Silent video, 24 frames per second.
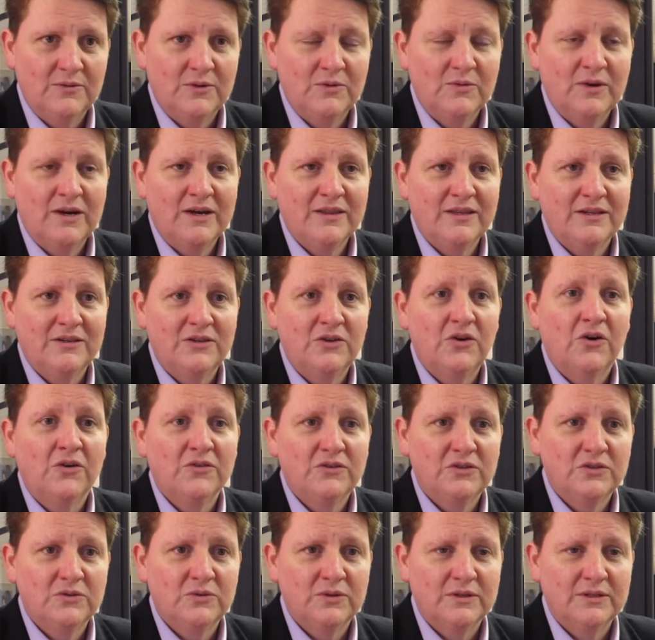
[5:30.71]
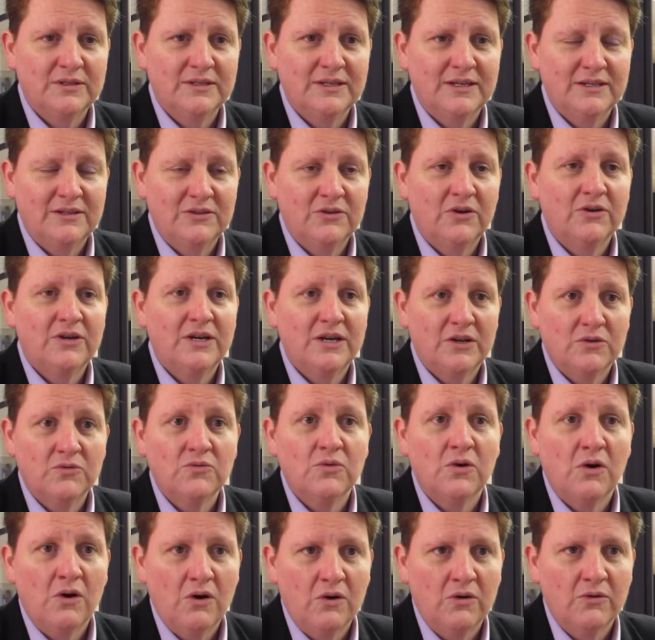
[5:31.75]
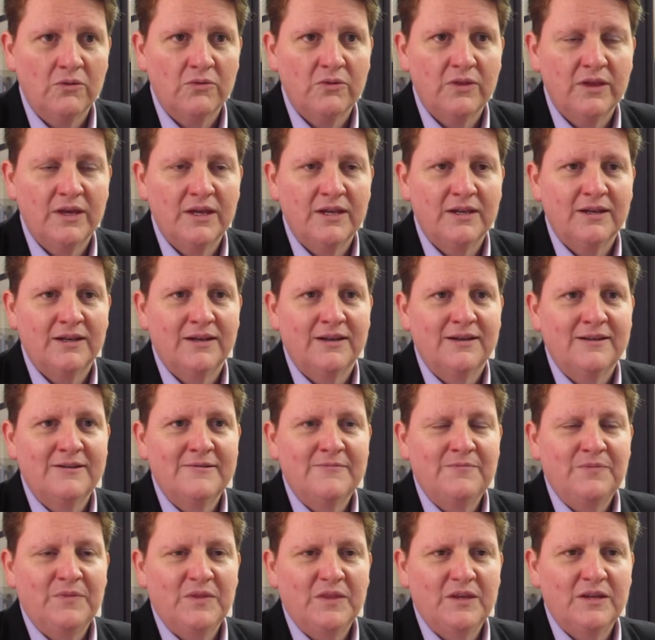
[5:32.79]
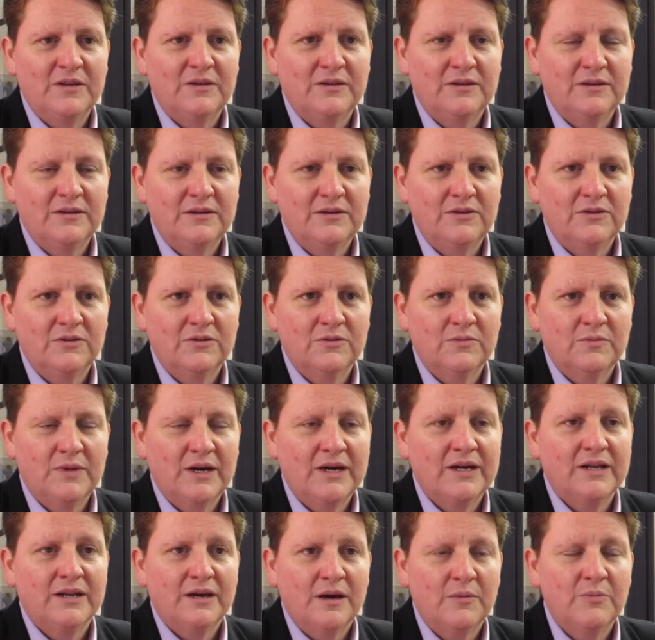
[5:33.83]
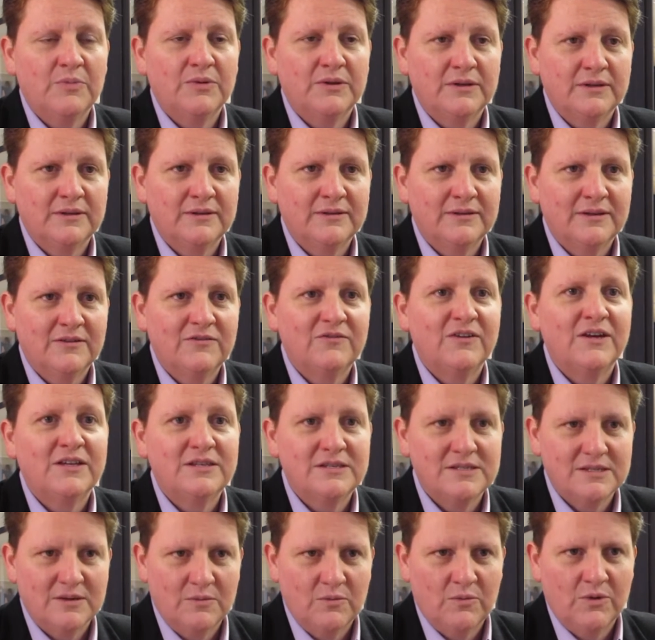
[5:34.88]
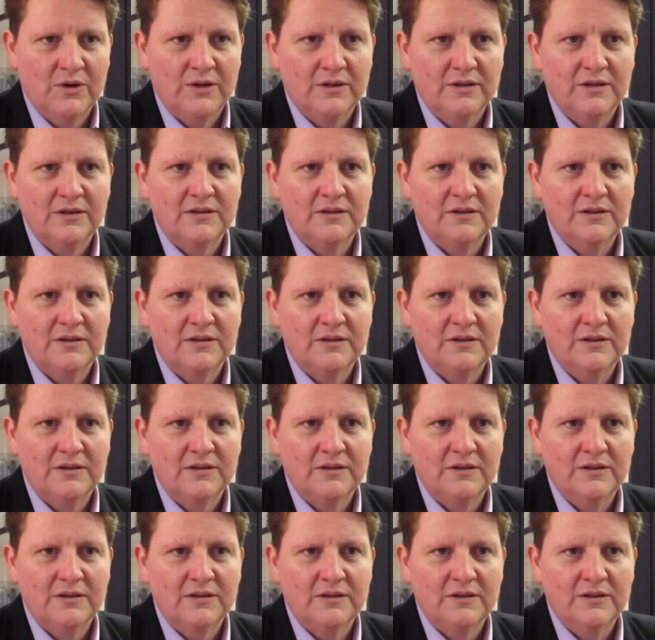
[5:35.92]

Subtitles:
We'd rather not do it and not get it wrong than you know, muck it up and offend someone.